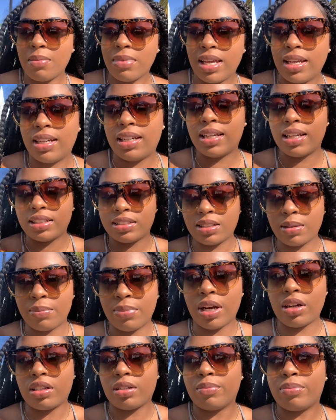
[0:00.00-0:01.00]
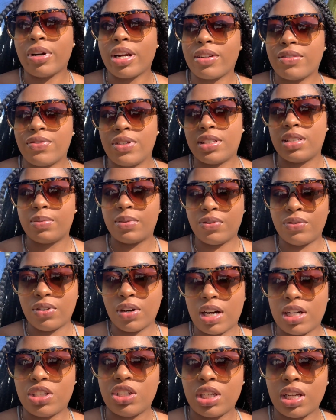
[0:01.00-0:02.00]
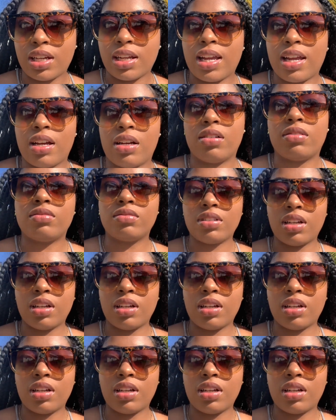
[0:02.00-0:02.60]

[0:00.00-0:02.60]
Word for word: I'm headed to get some breakfast before I check out.